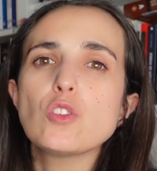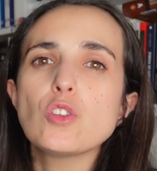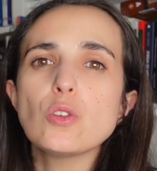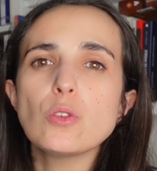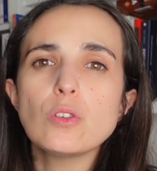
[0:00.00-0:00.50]

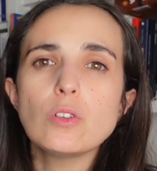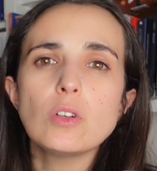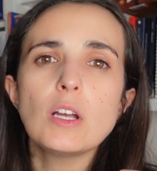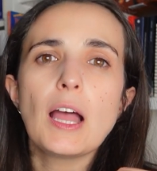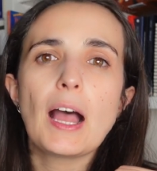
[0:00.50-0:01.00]
to
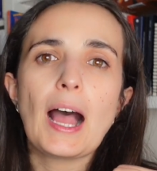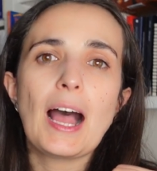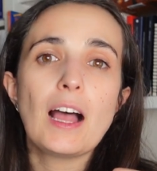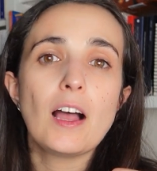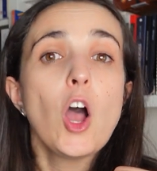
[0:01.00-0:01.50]

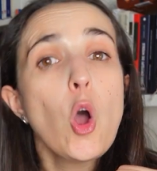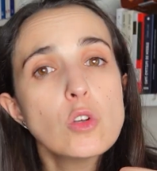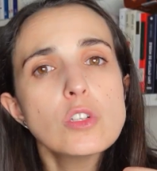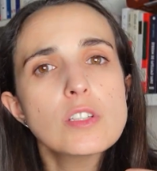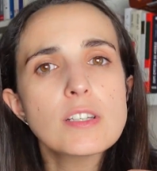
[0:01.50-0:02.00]

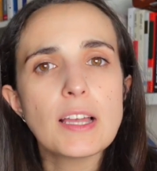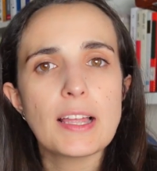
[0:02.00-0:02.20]
host